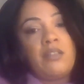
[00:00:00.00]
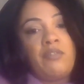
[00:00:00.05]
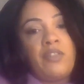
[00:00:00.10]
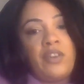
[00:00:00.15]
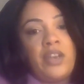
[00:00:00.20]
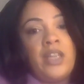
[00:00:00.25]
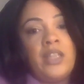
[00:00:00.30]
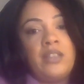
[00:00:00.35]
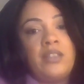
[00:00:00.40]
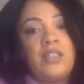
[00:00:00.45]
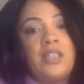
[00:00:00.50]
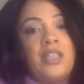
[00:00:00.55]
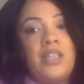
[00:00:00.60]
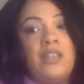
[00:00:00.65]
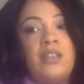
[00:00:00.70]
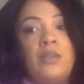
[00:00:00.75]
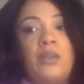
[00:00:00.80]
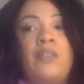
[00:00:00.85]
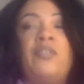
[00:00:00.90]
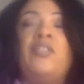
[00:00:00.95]
reveal to
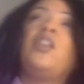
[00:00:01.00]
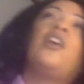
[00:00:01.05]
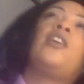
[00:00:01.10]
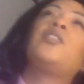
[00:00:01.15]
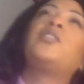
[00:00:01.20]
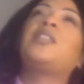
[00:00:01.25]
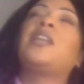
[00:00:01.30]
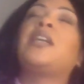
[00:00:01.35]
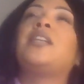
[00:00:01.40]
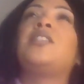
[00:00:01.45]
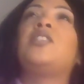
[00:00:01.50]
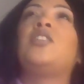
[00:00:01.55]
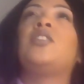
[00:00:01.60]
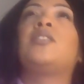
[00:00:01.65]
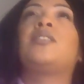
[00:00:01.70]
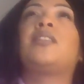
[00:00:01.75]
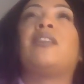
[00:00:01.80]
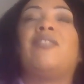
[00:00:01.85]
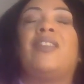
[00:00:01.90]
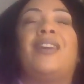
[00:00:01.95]
you if you're saying to
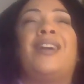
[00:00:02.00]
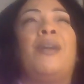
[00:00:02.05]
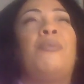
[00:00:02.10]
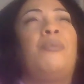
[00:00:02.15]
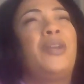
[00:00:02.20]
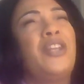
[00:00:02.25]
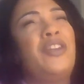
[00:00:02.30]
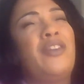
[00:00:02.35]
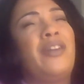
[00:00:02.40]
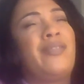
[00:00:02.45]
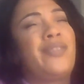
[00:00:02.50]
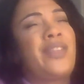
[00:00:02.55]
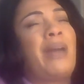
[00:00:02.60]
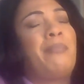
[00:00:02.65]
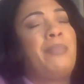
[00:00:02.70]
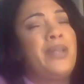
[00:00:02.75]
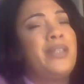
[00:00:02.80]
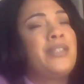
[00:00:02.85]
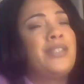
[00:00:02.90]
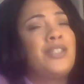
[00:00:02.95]
yourself, I want to know if
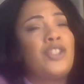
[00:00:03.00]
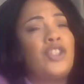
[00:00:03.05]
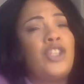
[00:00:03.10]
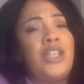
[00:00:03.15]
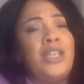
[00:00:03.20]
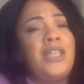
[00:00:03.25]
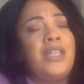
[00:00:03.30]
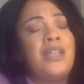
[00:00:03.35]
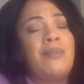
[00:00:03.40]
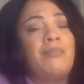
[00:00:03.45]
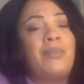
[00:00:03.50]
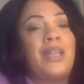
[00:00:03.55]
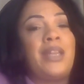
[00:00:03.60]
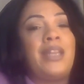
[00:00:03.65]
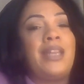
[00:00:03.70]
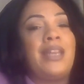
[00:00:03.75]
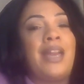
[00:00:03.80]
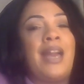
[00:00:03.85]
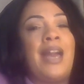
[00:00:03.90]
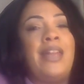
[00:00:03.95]
that person's cheating on
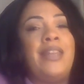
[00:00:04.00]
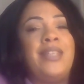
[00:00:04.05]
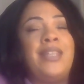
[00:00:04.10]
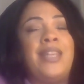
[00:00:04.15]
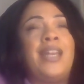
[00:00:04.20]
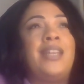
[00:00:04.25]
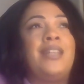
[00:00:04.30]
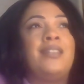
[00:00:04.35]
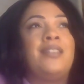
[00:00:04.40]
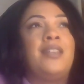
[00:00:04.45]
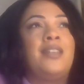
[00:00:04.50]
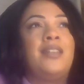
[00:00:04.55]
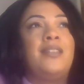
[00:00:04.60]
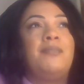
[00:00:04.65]
me. And then